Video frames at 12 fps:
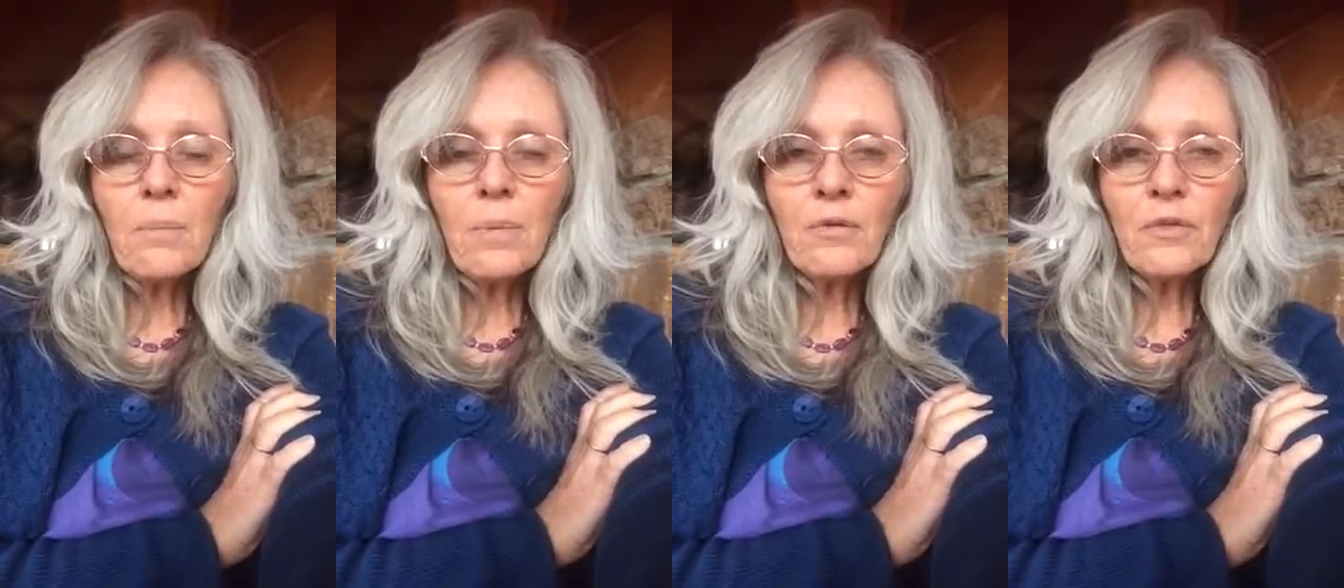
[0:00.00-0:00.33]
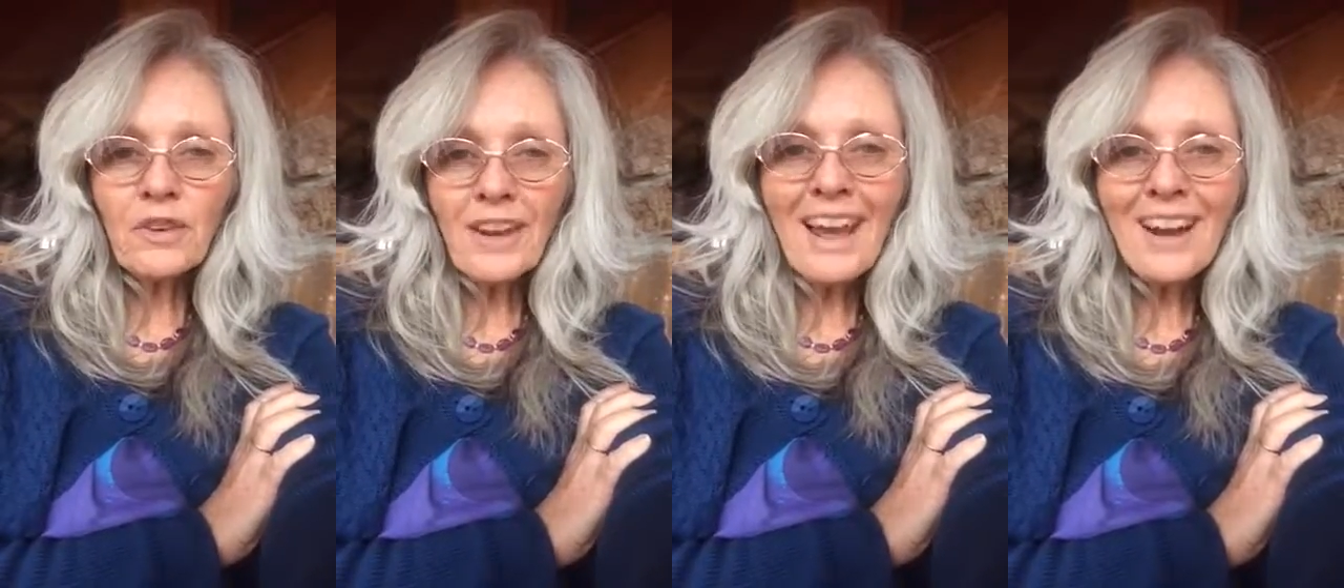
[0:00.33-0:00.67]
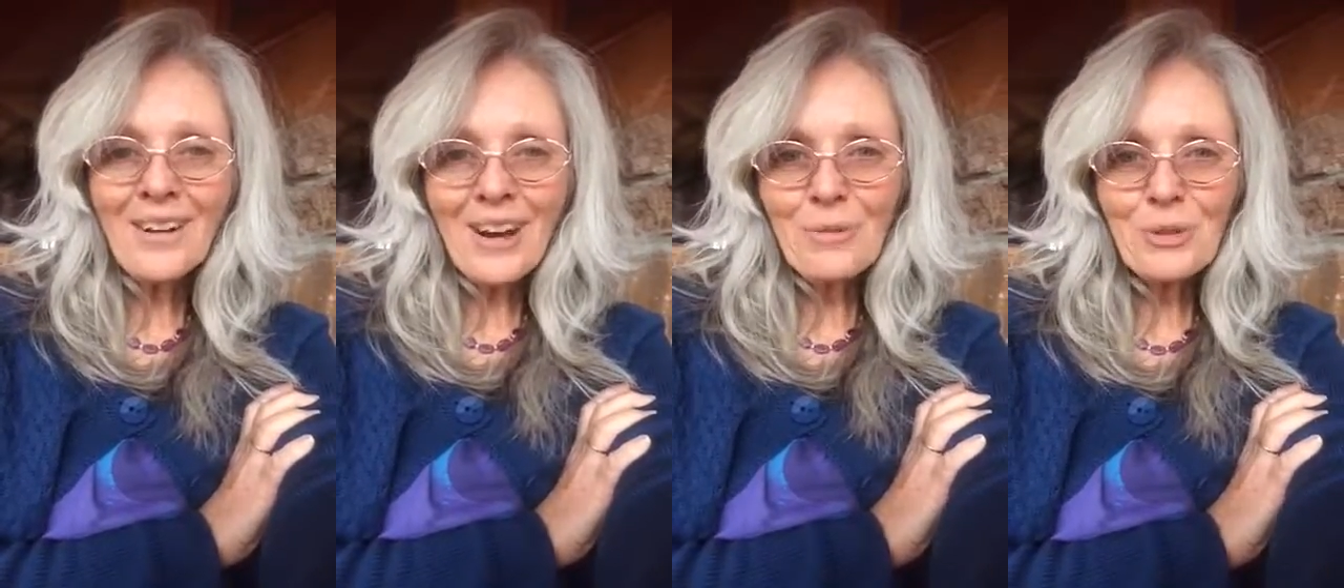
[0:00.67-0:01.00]
But for
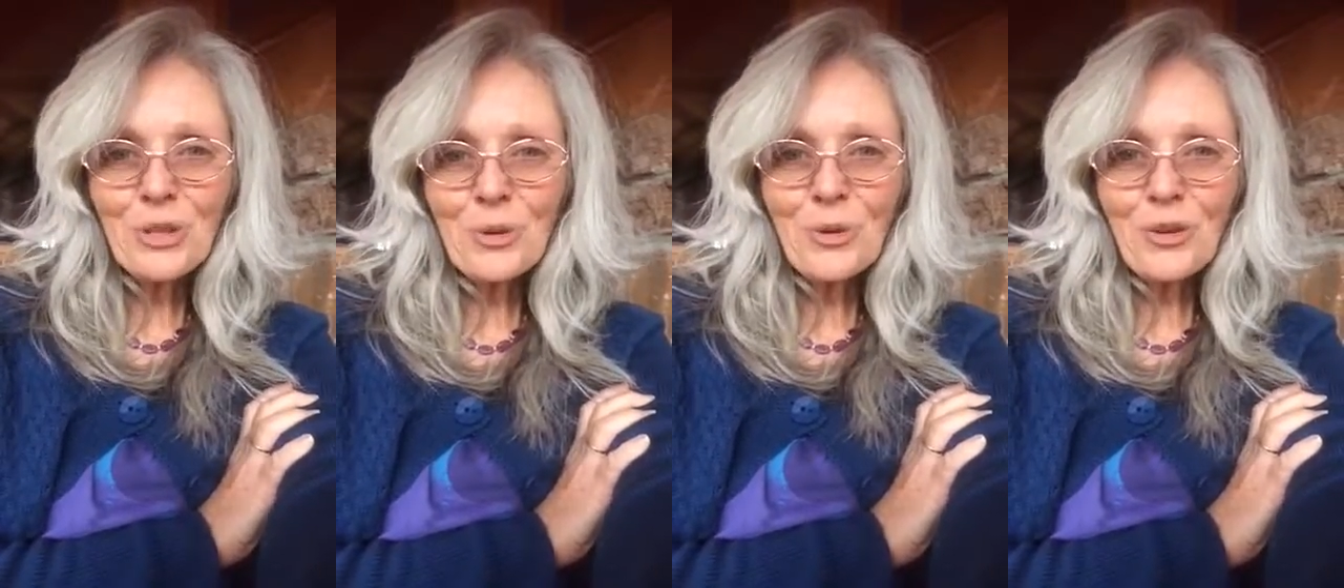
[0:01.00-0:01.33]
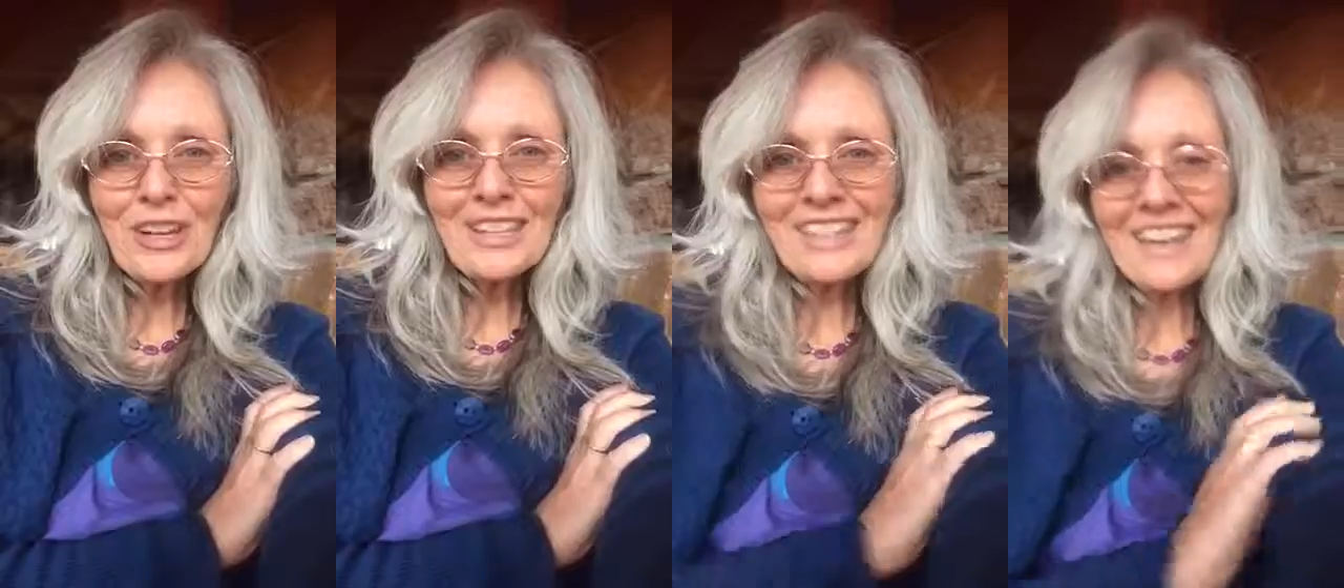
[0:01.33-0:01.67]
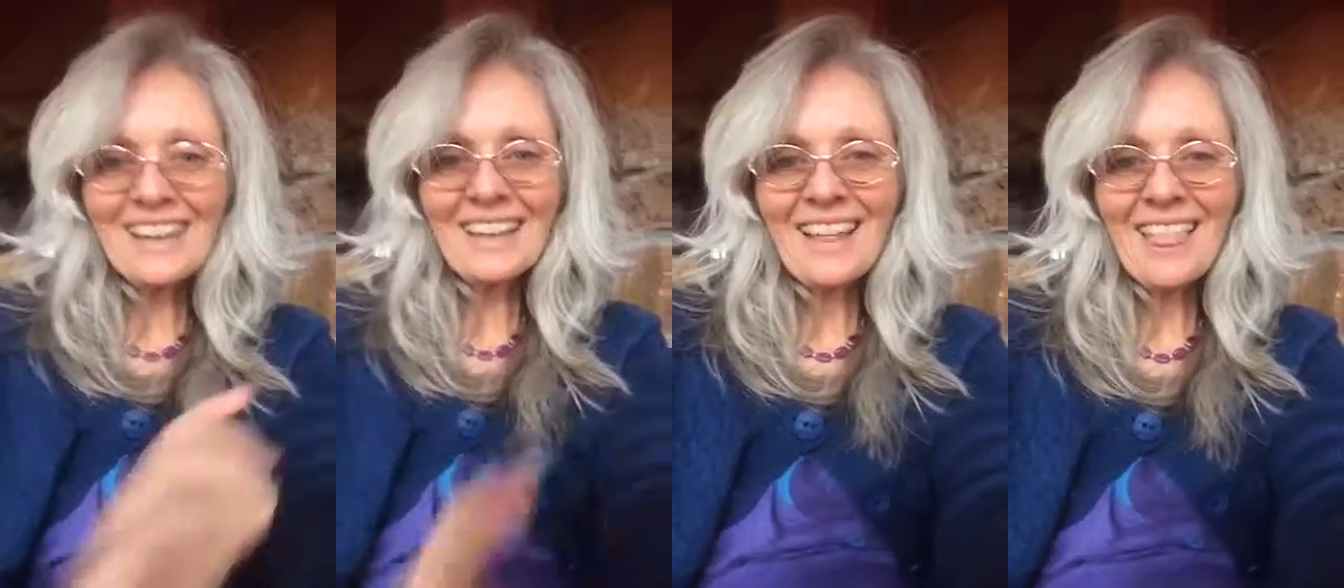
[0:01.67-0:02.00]
now, I wish you a great
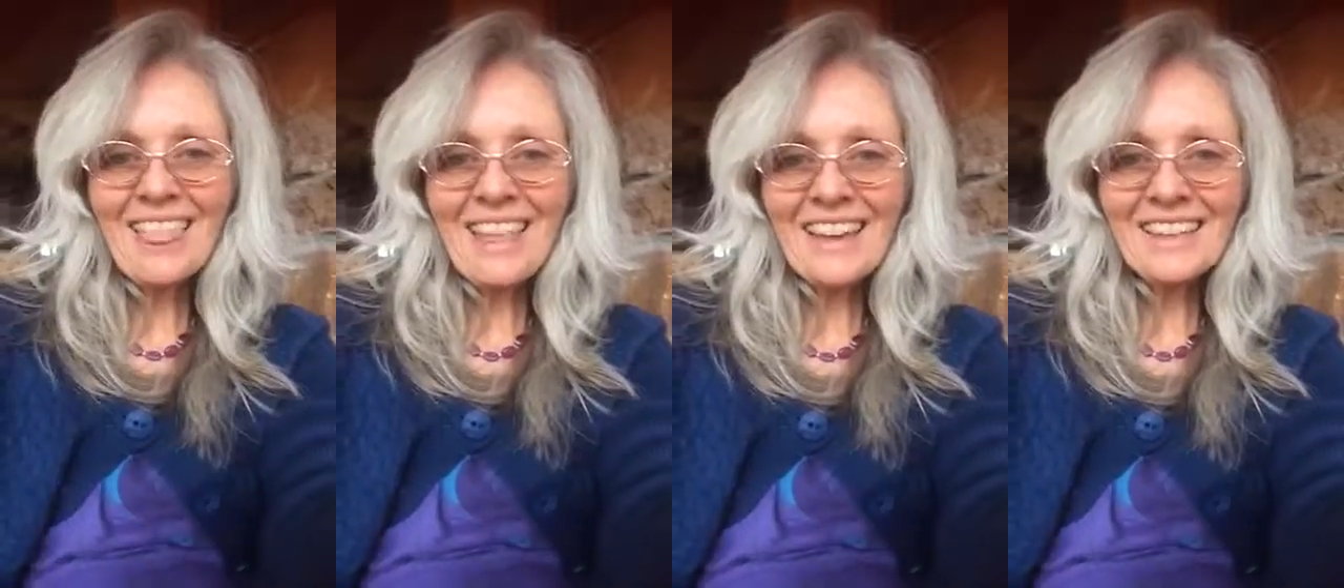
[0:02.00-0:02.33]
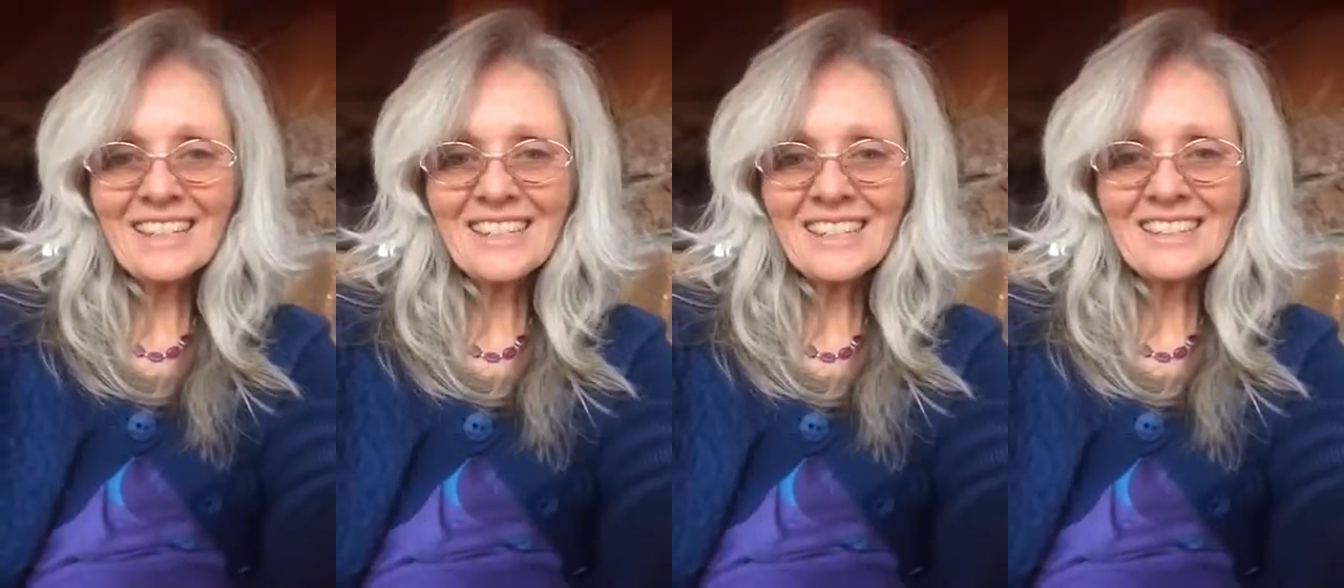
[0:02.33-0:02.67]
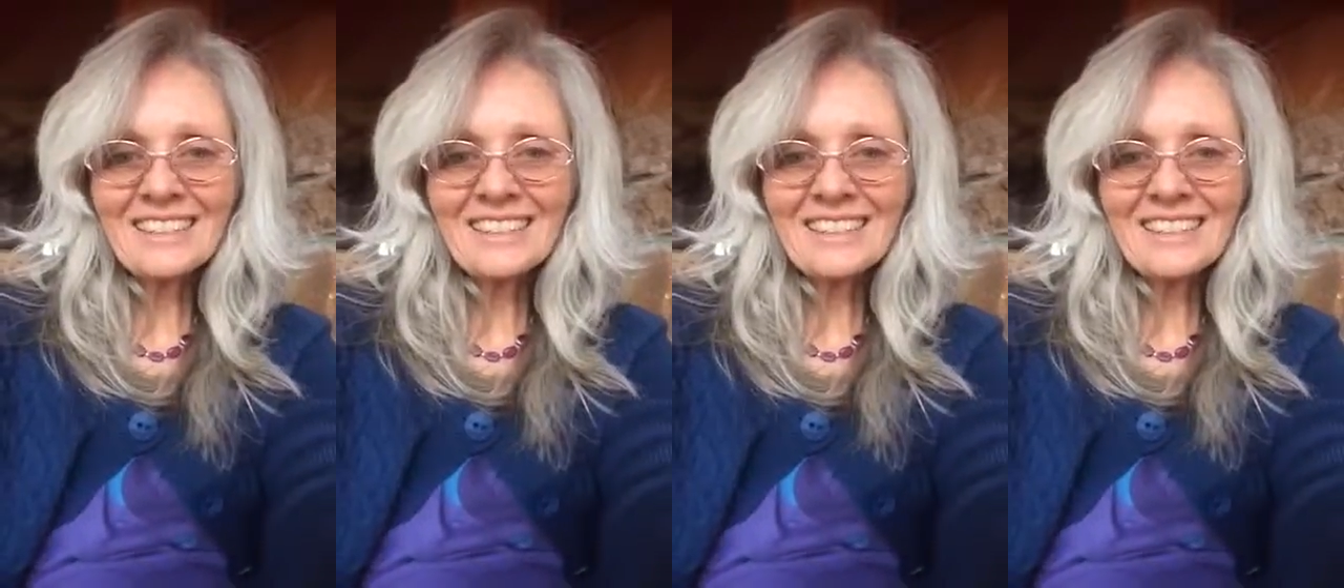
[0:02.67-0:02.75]
day. Thanks.